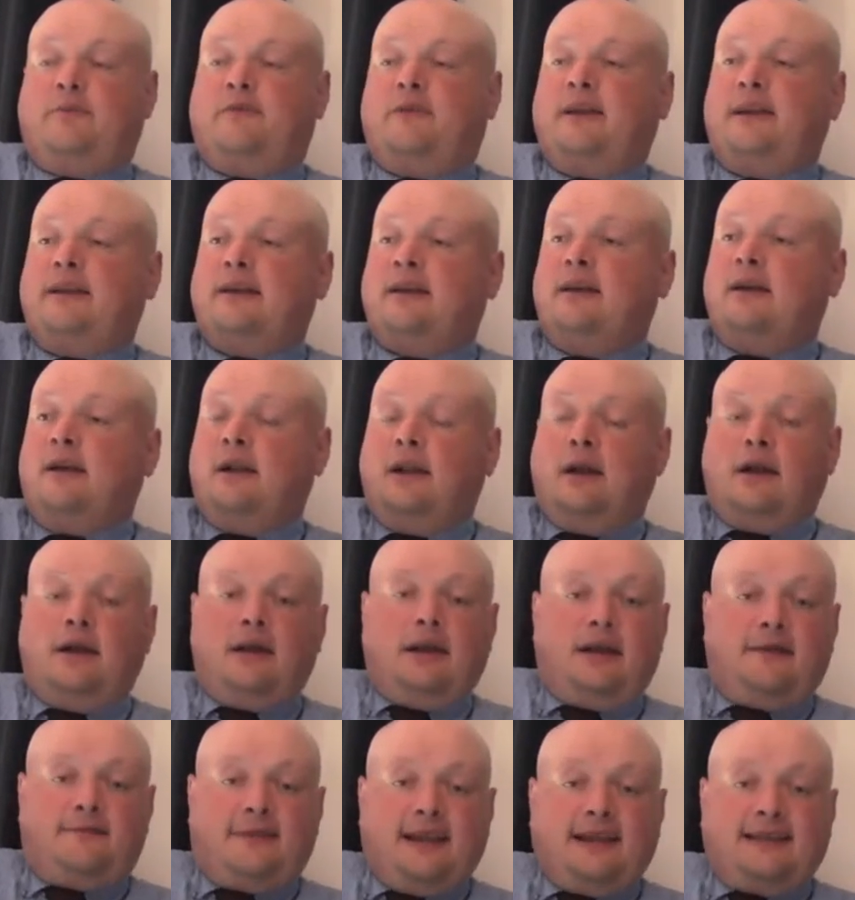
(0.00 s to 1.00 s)
If
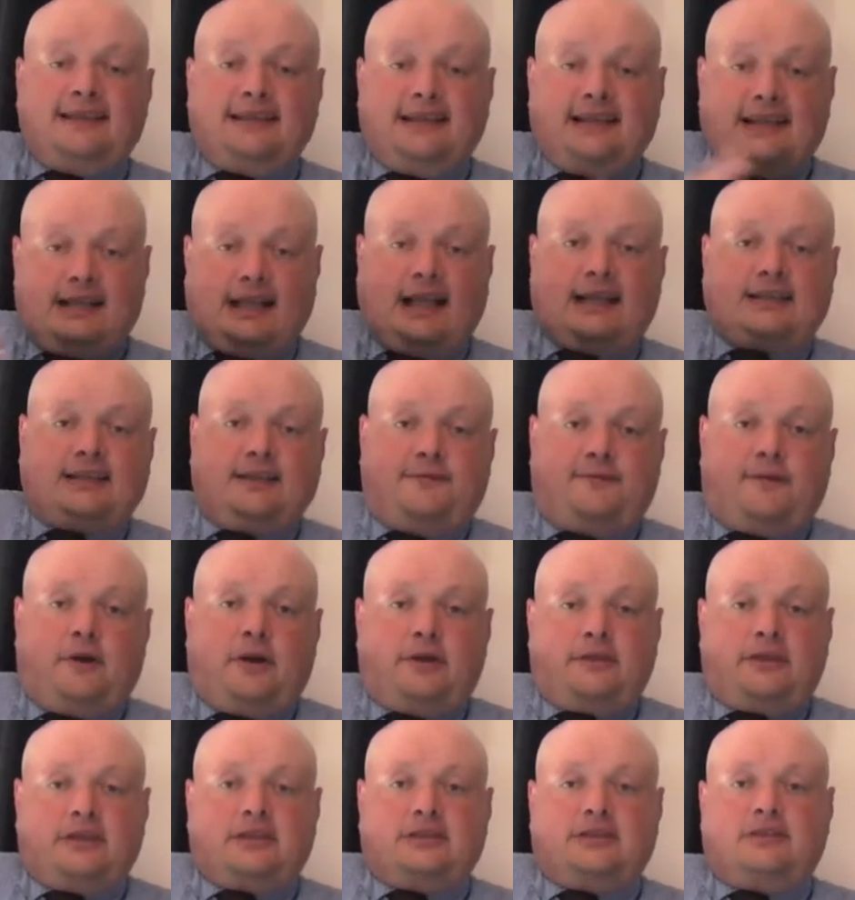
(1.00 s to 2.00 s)
they
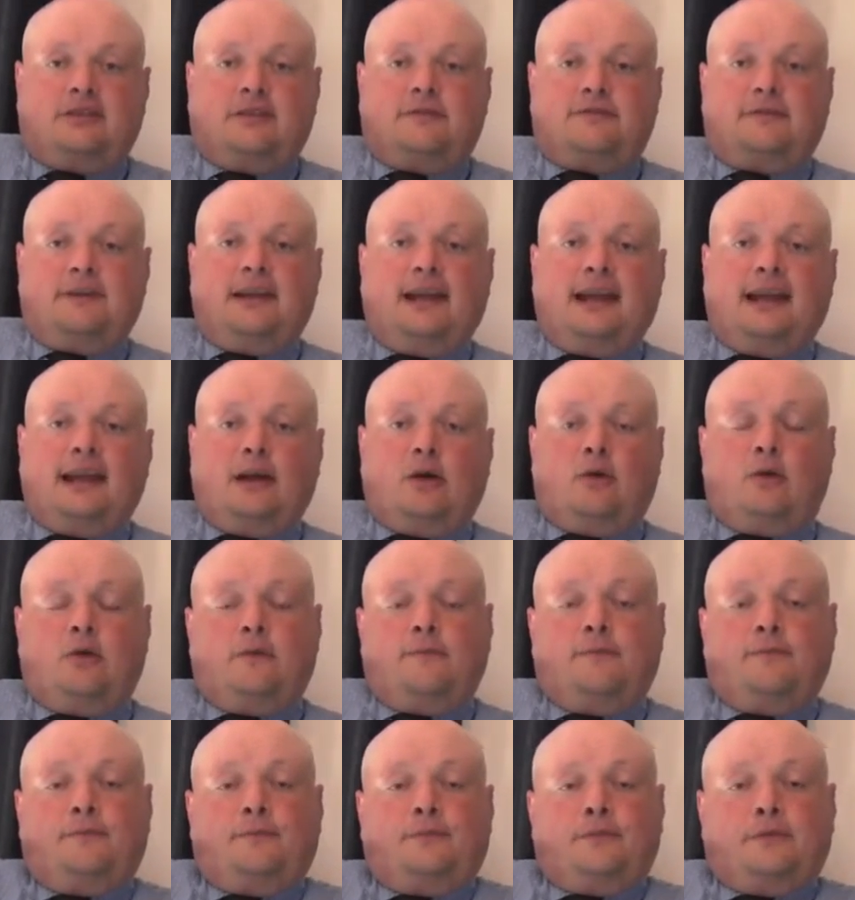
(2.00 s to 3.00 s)
declassified this stuff now,
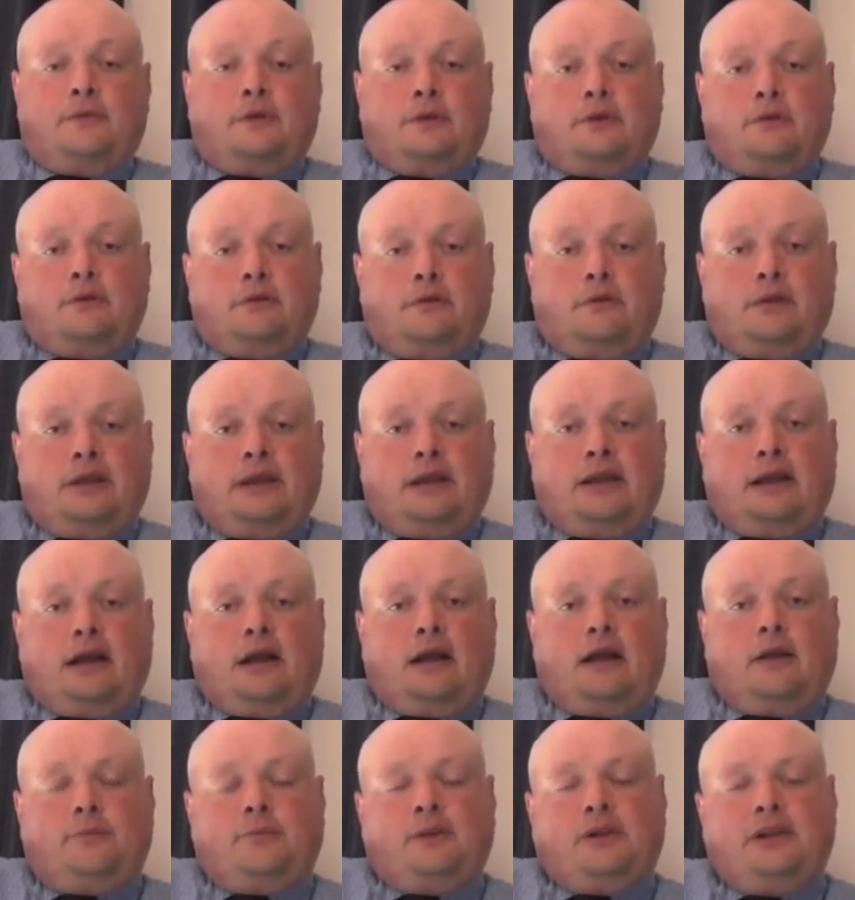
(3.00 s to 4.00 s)

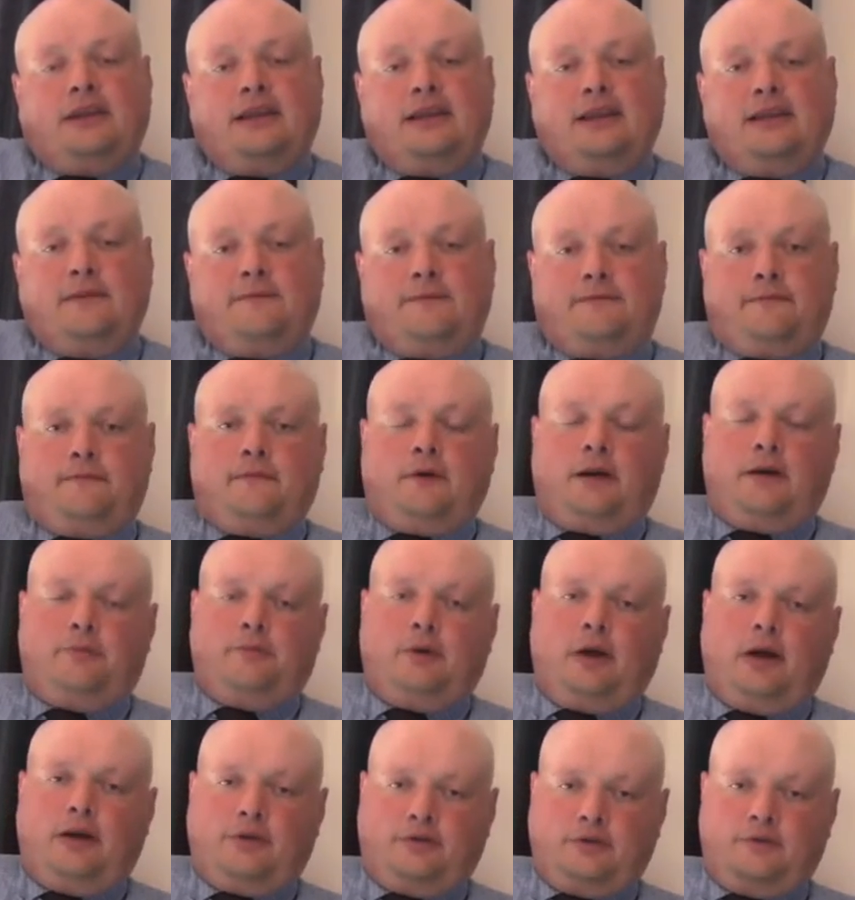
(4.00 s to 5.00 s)
I believe,
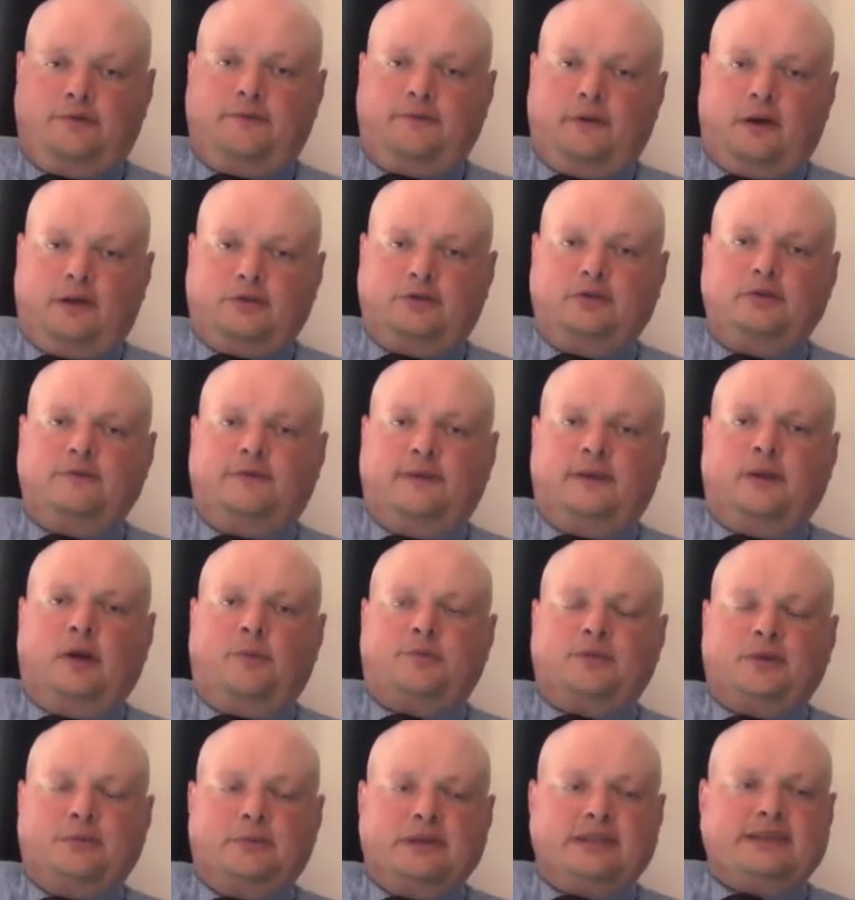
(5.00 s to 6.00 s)
I do feel
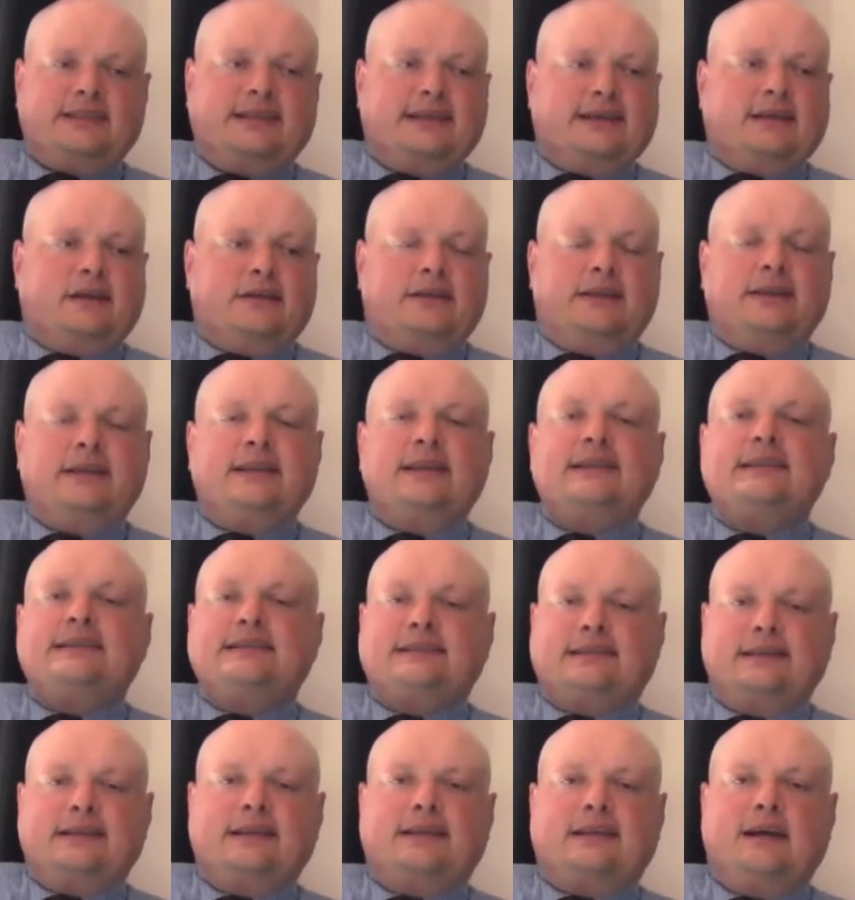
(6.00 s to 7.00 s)
optimistic. I think this is
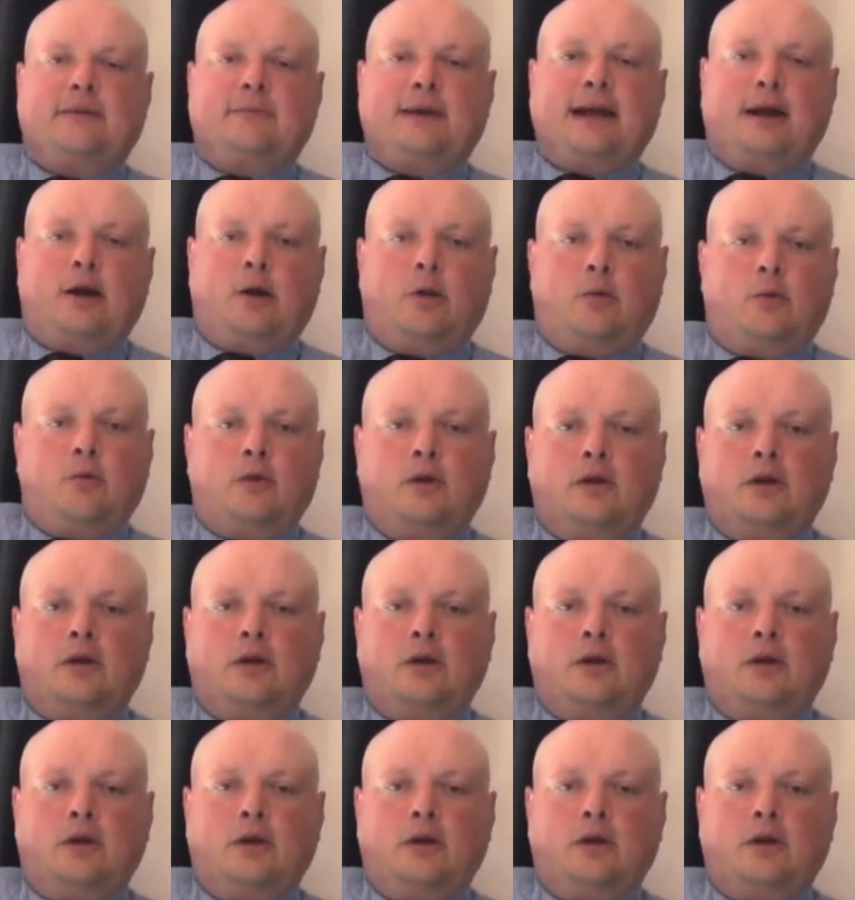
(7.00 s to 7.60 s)
going to come out.